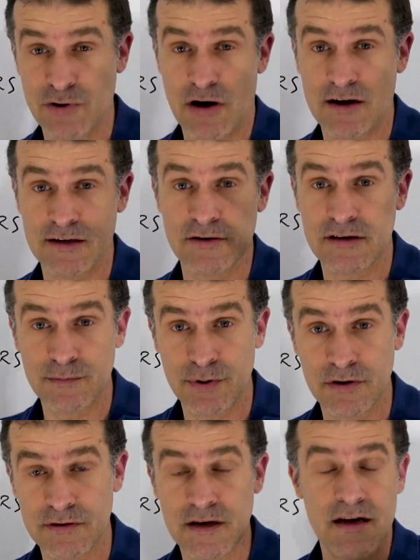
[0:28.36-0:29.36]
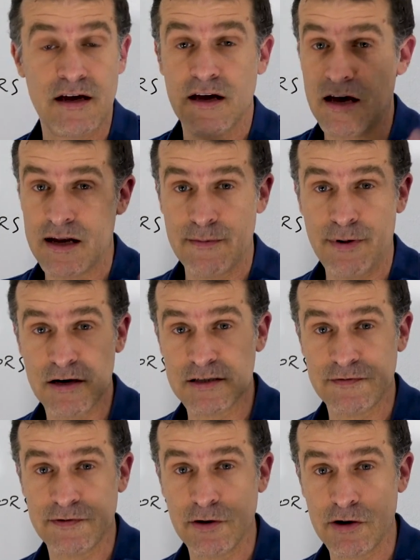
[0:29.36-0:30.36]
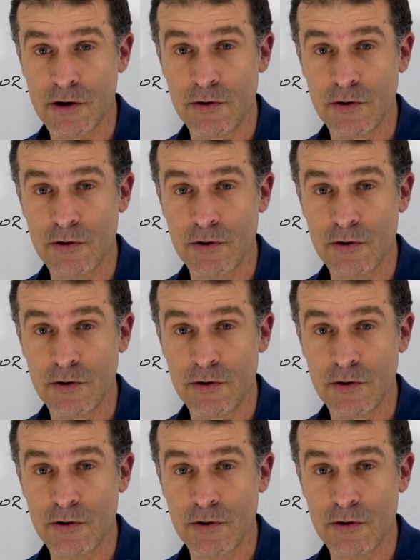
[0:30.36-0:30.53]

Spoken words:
product you can put. An epoxy floor